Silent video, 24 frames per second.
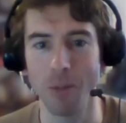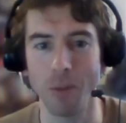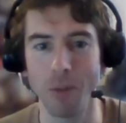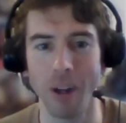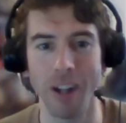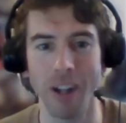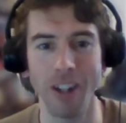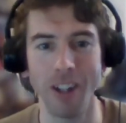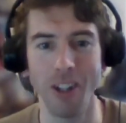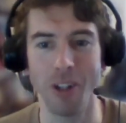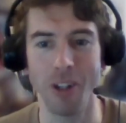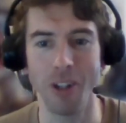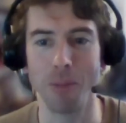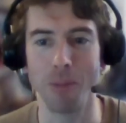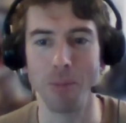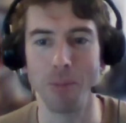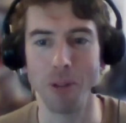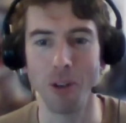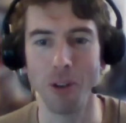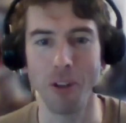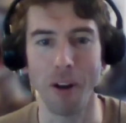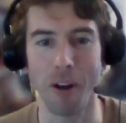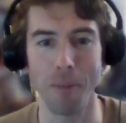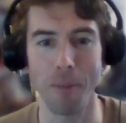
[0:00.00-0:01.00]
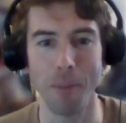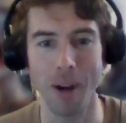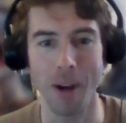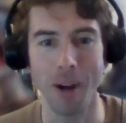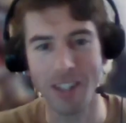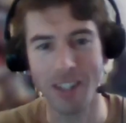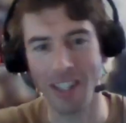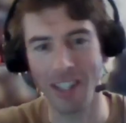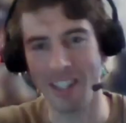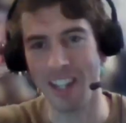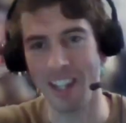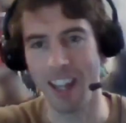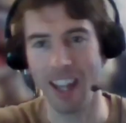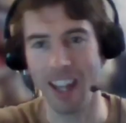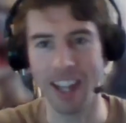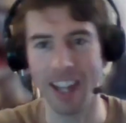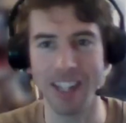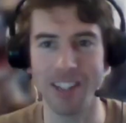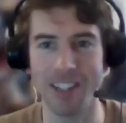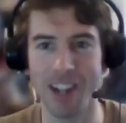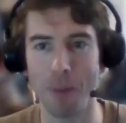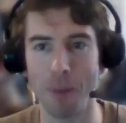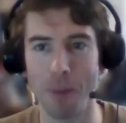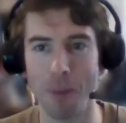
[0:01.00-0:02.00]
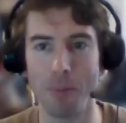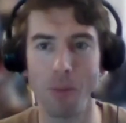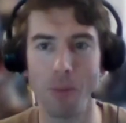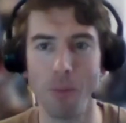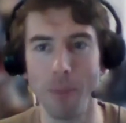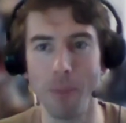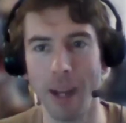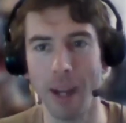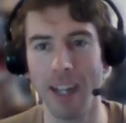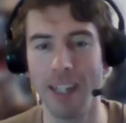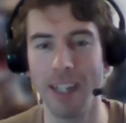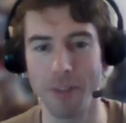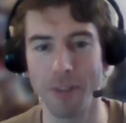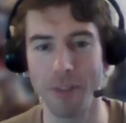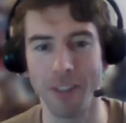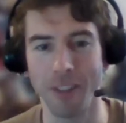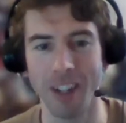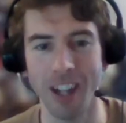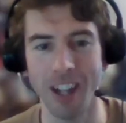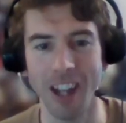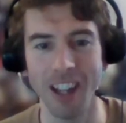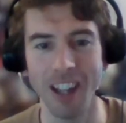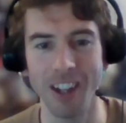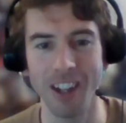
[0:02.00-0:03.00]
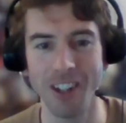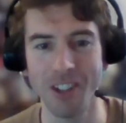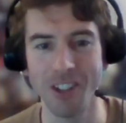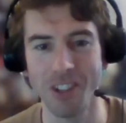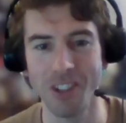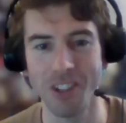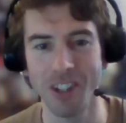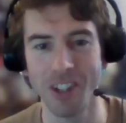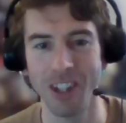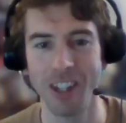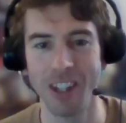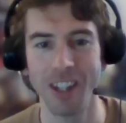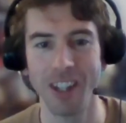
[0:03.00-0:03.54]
where you can program Marty to light up many different colors.